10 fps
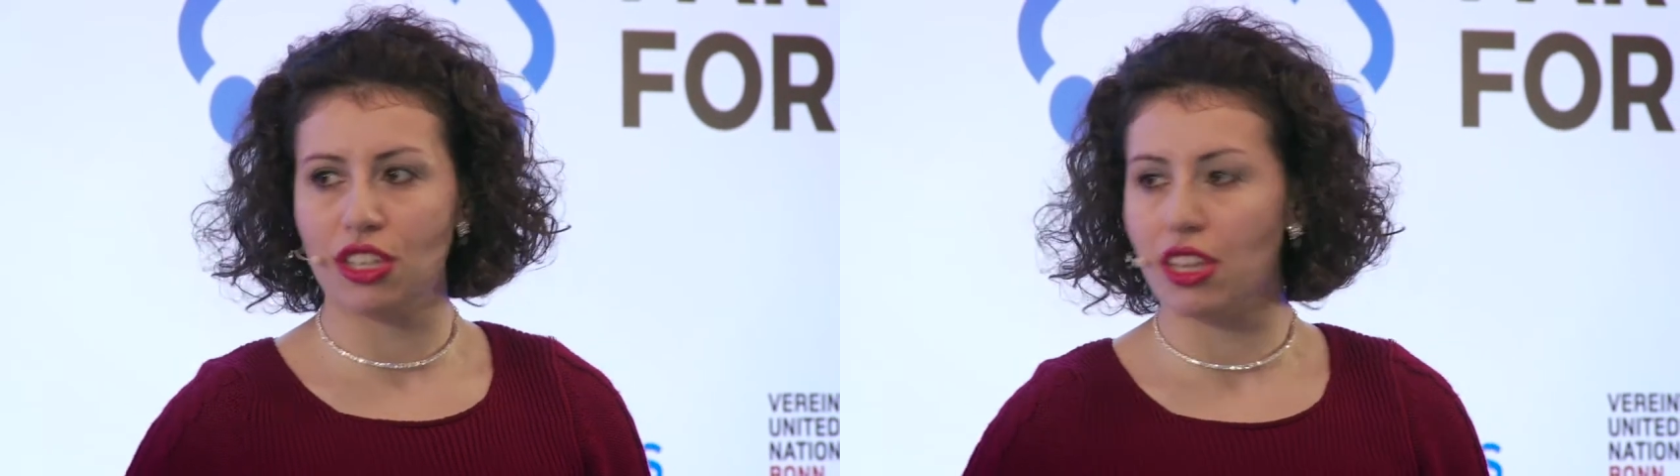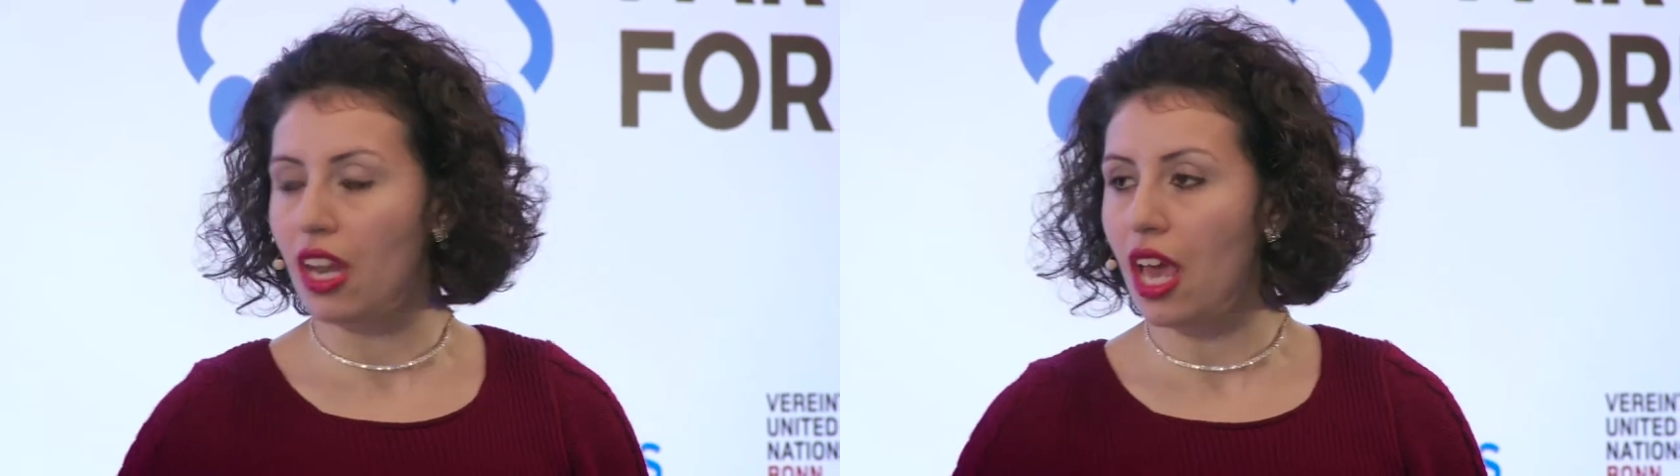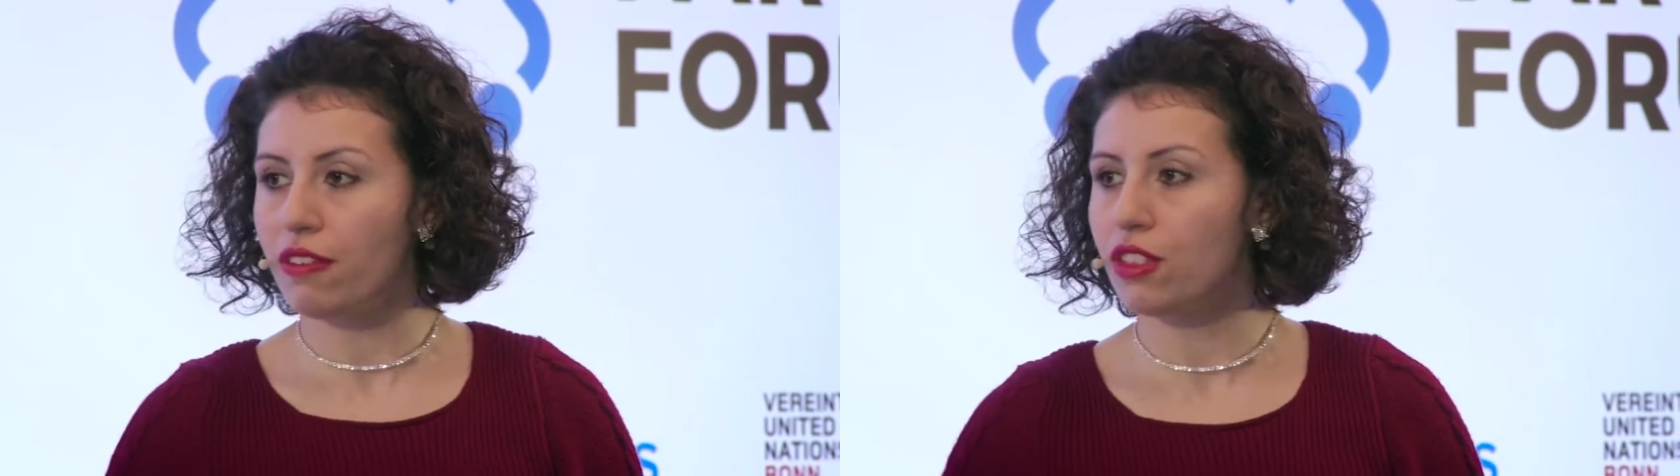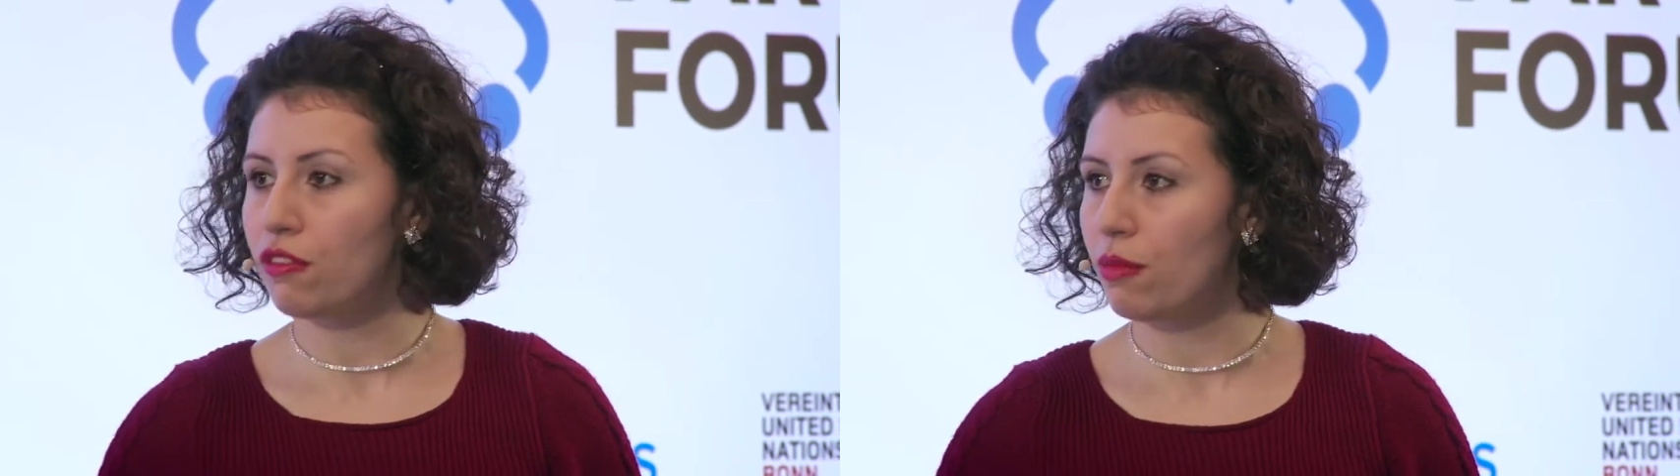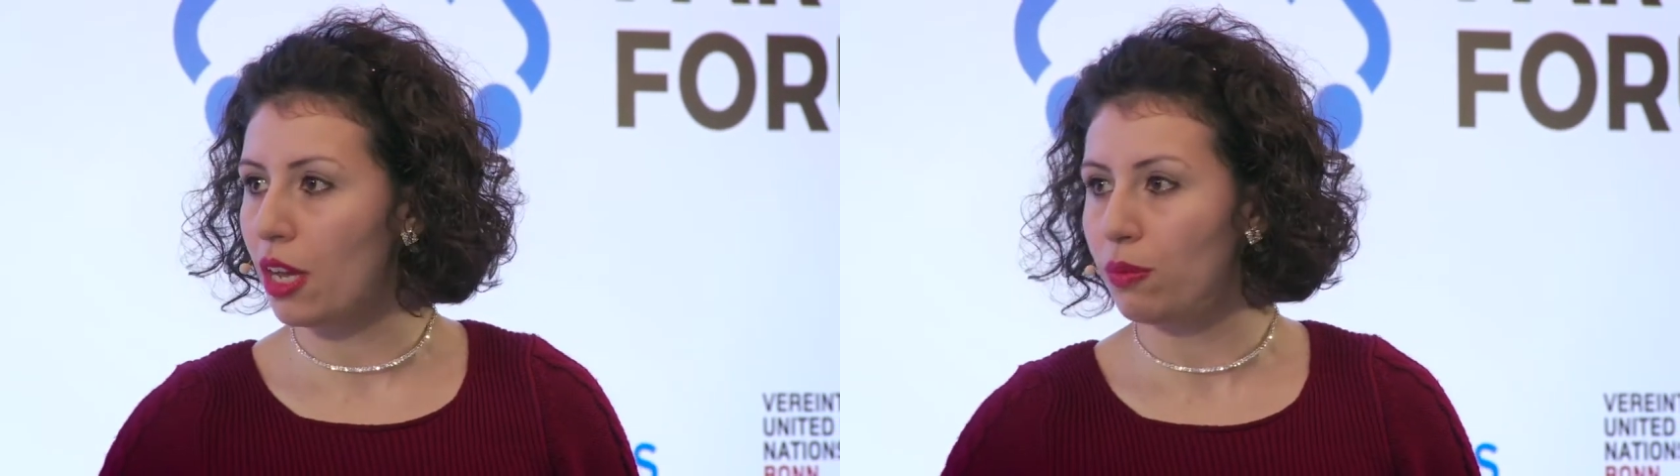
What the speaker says: in the lives of my